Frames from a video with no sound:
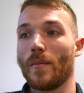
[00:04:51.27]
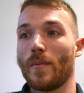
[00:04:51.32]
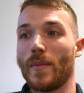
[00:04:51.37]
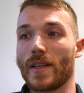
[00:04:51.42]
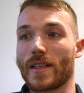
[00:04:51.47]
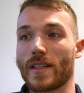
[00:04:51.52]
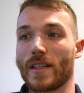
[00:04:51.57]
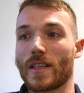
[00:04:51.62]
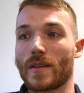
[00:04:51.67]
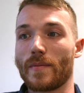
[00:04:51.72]

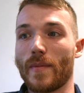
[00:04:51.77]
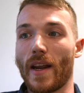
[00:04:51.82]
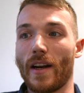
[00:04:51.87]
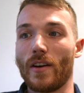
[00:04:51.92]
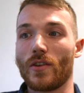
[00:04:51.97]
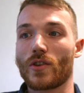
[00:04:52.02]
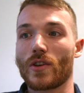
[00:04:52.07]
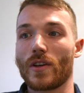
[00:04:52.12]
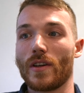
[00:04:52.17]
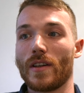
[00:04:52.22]
business
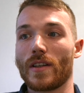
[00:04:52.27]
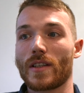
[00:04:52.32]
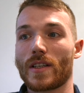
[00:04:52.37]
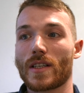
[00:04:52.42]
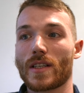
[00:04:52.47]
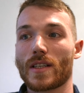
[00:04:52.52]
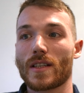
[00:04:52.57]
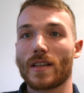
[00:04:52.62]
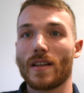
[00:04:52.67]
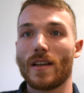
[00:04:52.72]

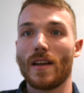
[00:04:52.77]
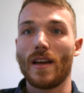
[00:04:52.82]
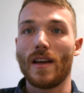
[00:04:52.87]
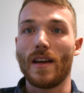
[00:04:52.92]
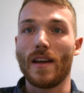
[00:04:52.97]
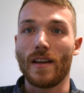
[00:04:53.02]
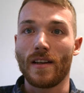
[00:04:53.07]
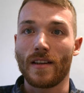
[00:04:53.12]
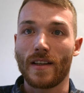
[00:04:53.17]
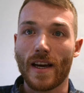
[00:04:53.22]
managers
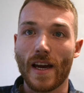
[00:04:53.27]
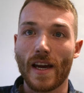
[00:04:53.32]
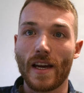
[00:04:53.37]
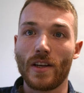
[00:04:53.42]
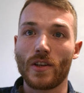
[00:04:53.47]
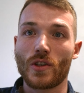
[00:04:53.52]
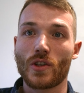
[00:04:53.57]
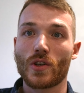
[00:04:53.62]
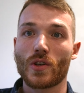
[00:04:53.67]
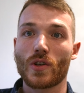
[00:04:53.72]

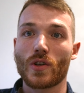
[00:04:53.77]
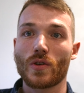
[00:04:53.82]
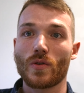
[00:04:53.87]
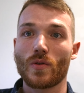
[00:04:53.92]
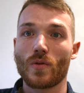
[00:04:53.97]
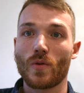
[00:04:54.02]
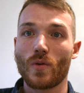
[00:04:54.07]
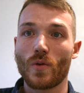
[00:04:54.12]
engage